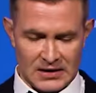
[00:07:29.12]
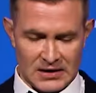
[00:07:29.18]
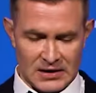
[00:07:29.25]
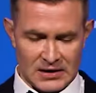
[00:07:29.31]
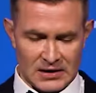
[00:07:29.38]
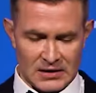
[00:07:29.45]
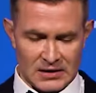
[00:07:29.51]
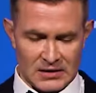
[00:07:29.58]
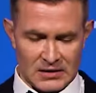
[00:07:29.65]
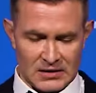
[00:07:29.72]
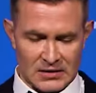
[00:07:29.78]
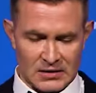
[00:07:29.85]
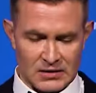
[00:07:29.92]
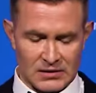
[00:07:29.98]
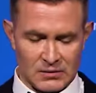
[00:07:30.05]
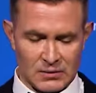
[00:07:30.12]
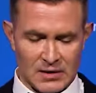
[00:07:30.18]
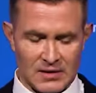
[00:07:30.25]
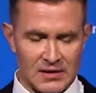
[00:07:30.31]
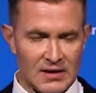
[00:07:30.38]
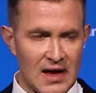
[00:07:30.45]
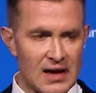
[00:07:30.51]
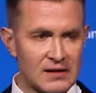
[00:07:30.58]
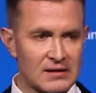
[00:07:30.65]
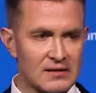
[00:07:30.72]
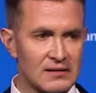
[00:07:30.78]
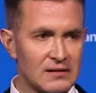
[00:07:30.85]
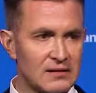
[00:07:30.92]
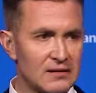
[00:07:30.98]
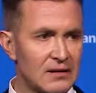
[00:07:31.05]
ever the master of composure,
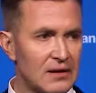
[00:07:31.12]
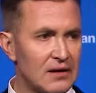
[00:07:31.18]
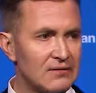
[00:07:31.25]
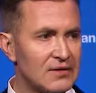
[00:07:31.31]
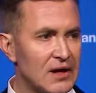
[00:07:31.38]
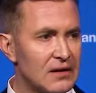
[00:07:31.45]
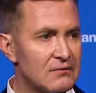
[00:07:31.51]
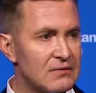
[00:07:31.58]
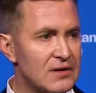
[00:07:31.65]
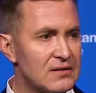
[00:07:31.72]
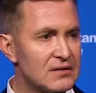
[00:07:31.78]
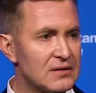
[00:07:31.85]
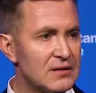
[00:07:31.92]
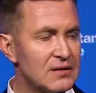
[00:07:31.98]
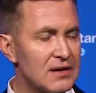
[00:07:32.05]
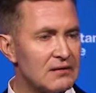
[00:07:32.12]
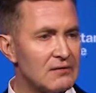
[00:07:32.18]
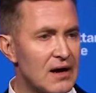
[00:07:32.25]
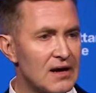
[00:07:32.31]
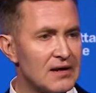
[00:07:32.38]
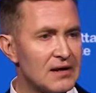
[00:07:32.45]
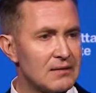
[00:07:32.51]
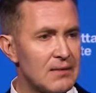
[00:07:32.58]
takes the question head on.